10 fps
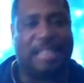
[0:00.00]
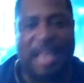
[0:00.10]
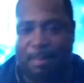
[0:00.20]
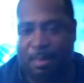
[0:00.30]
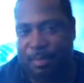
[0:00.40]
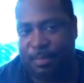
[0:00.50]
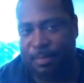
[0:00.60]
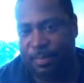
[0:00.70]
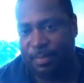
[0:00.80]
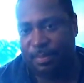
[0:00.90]
happen.
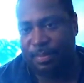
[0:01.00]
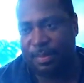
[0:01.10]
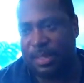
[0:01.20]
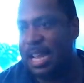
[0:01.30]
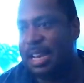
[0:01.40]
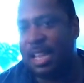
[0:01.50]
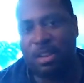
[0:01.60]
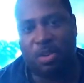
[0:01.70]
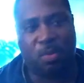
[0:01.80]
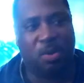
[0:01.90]
It's not the end
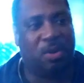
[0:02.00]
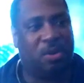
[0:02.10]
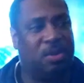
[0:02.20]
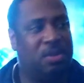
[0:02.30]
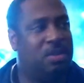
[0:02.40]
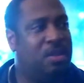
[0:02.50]
of the world.